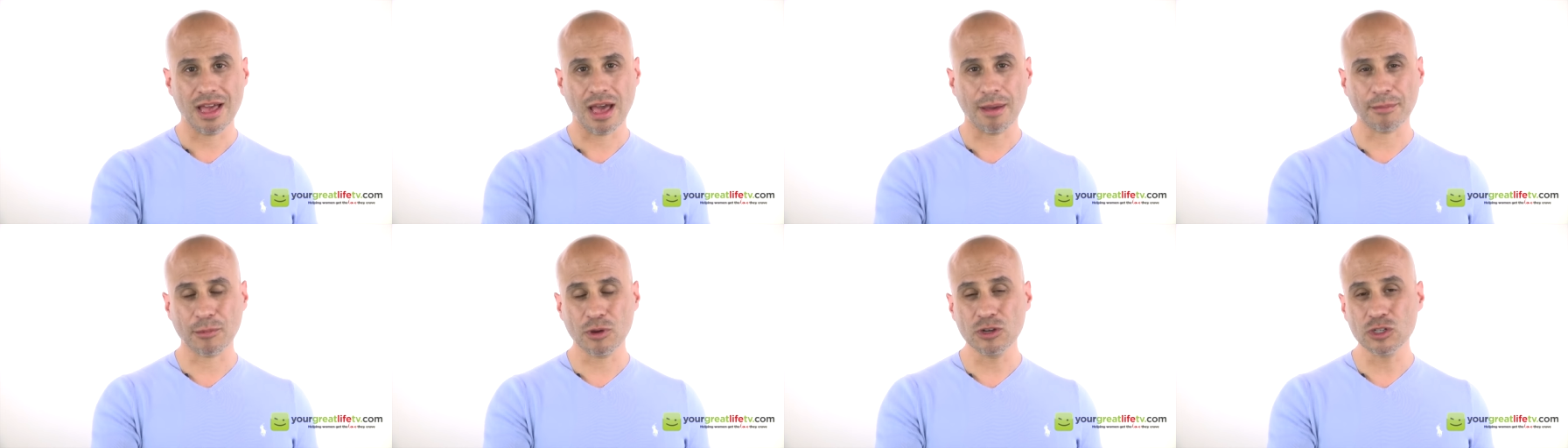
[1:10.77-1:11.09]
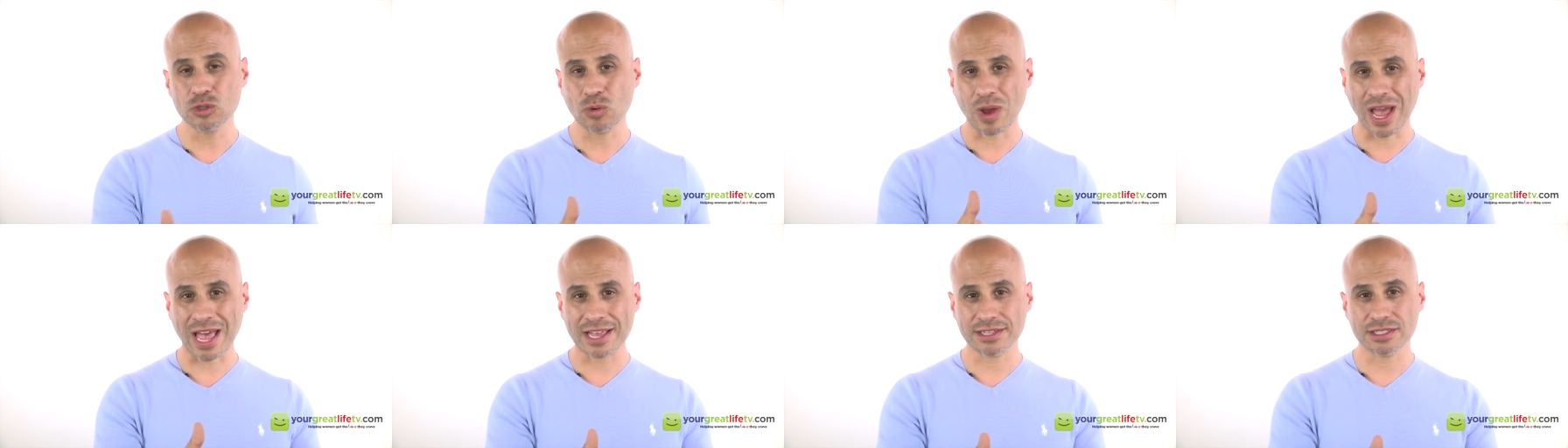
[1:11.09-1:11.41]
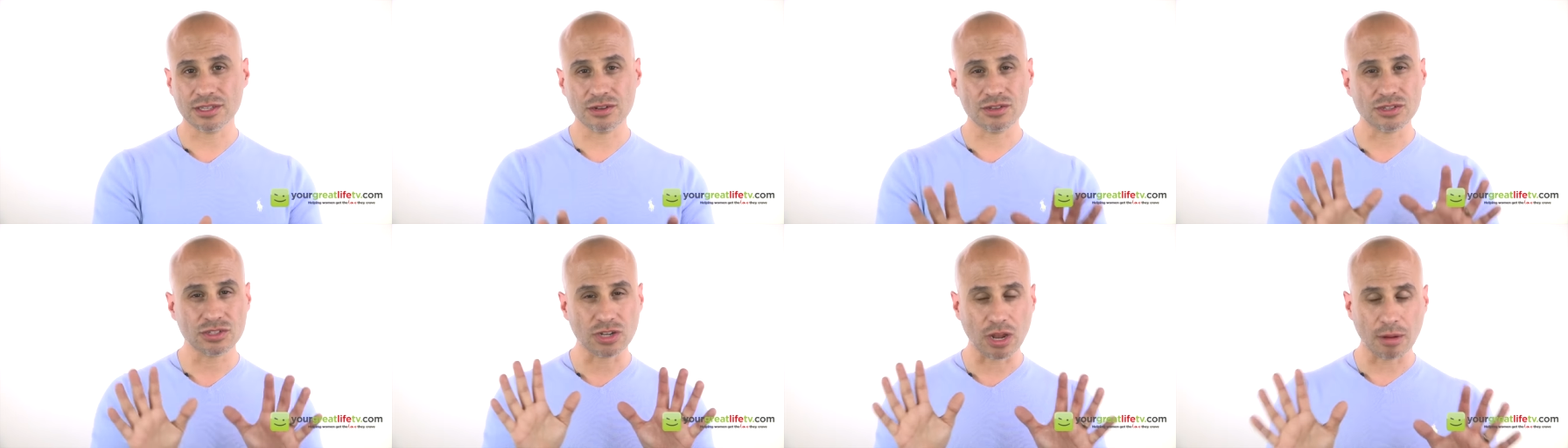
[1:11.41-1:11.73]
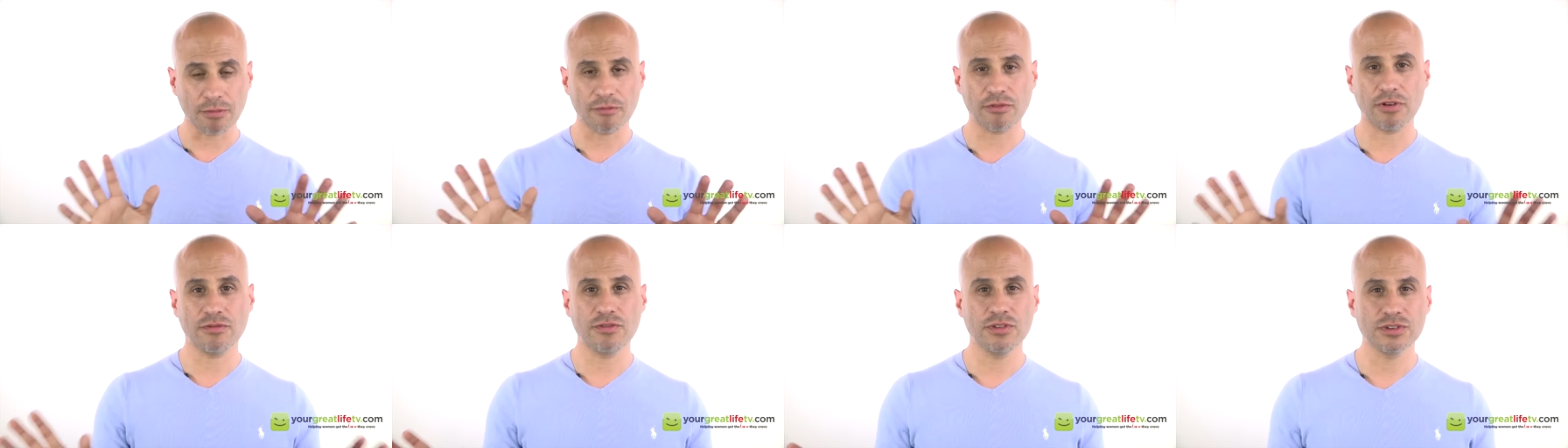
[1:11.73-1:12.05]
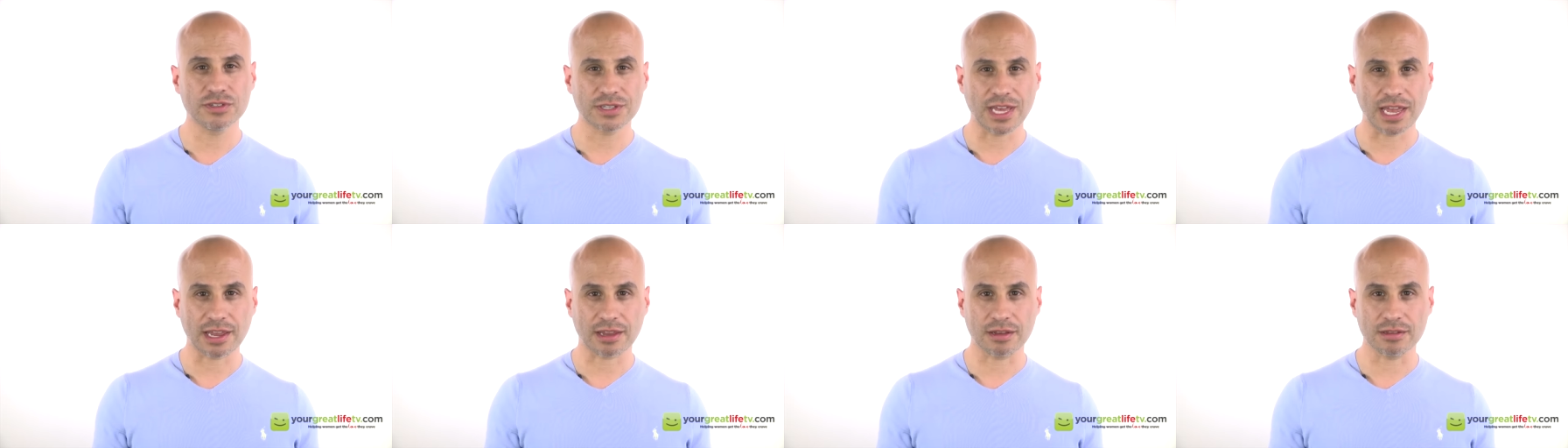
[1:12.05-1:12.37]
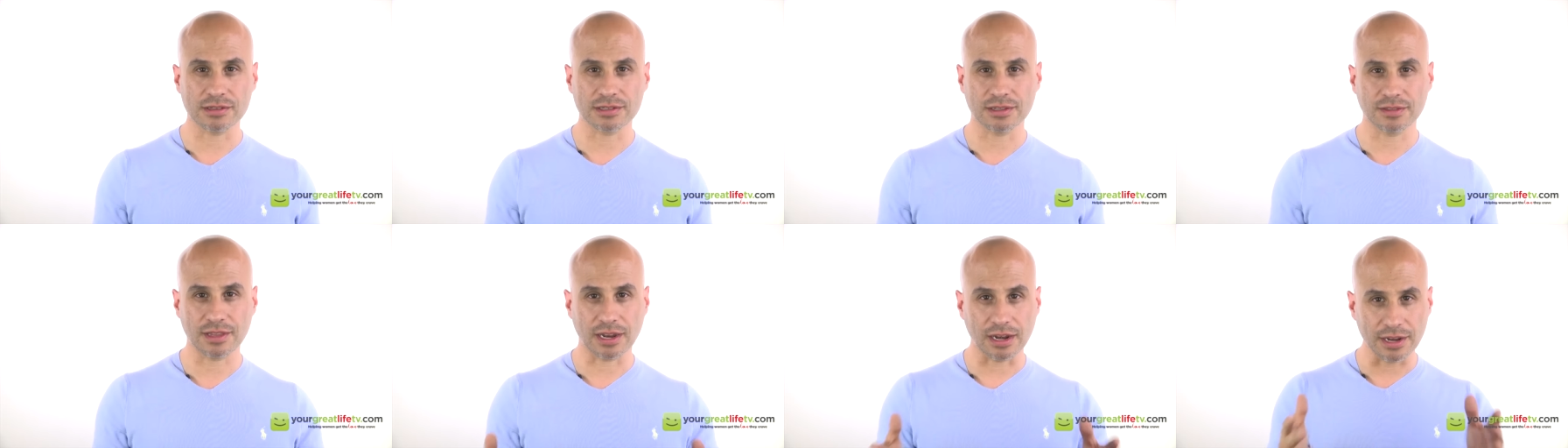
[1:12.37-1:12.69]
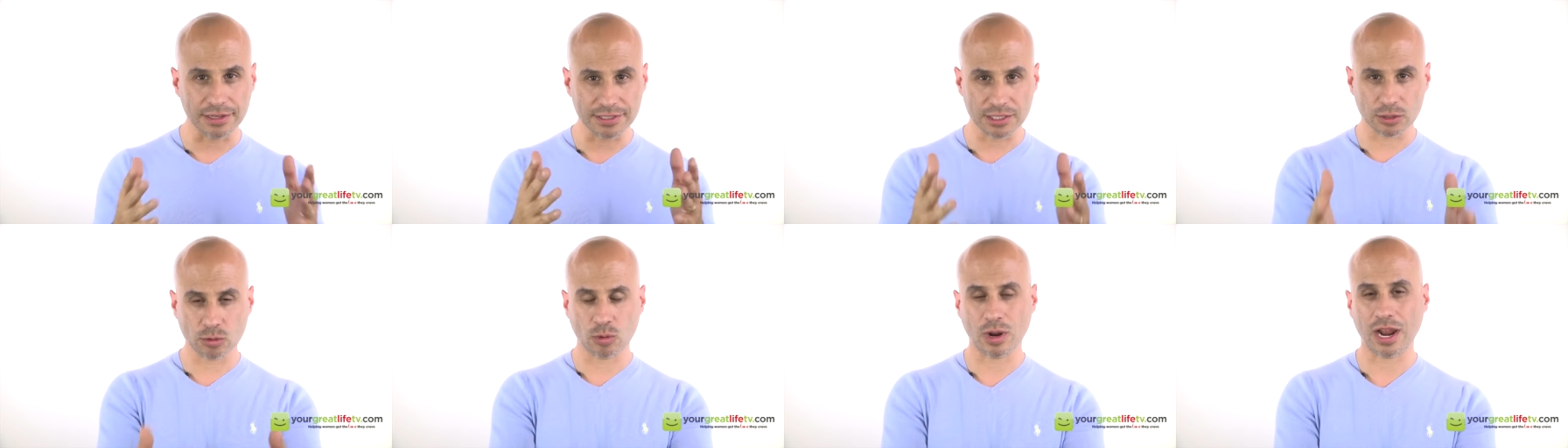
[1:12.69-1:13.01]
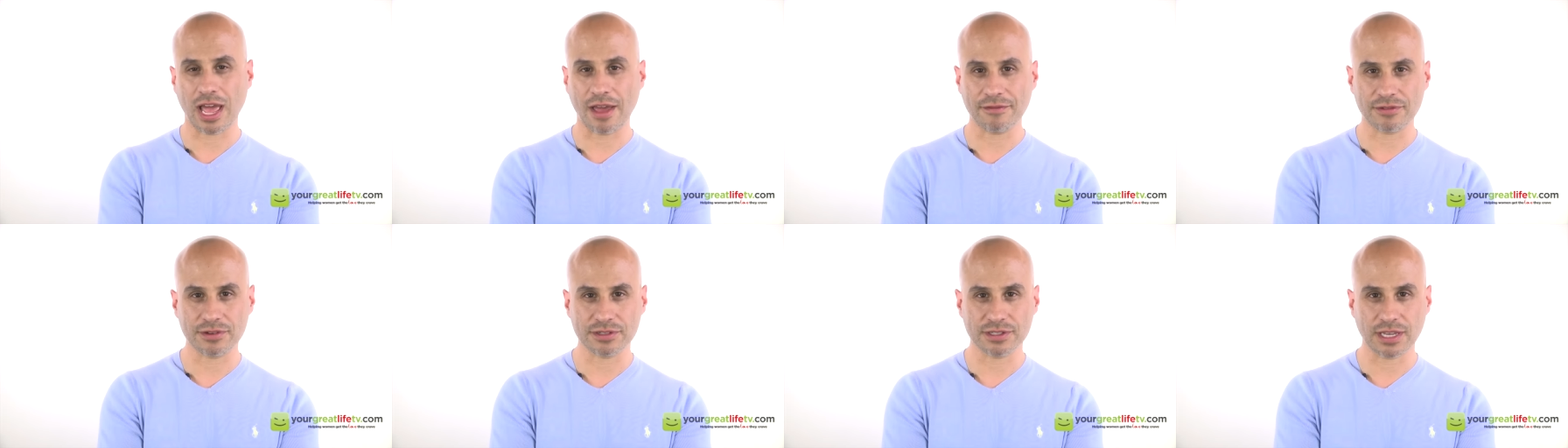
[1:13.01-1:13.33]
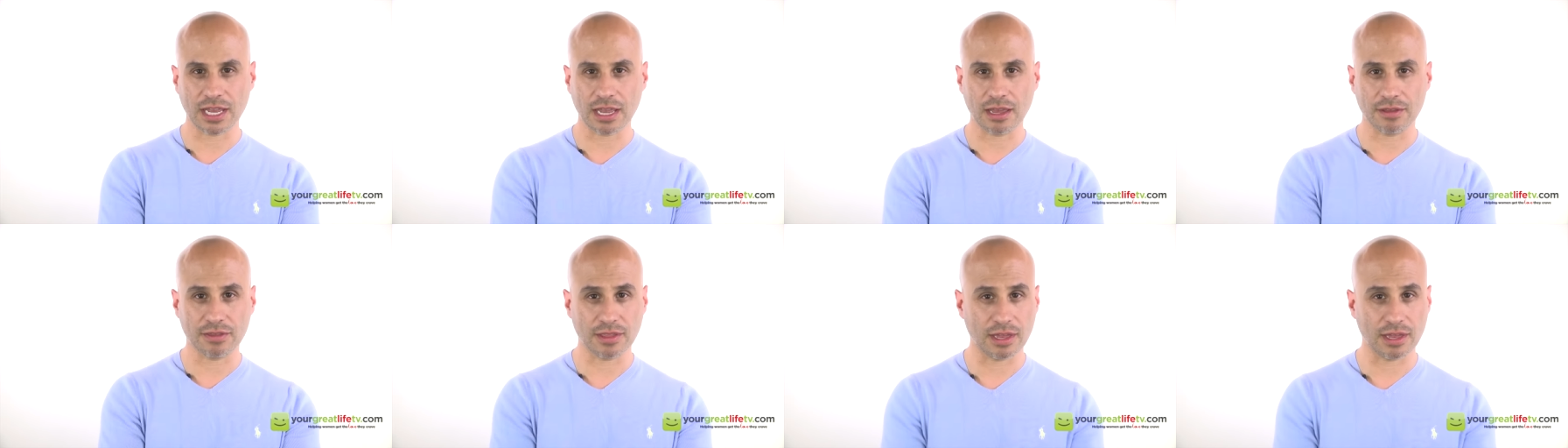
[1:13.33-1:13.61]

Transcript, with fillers: I'm going to ask you to stop for a few seconds and then listen to what I have to say.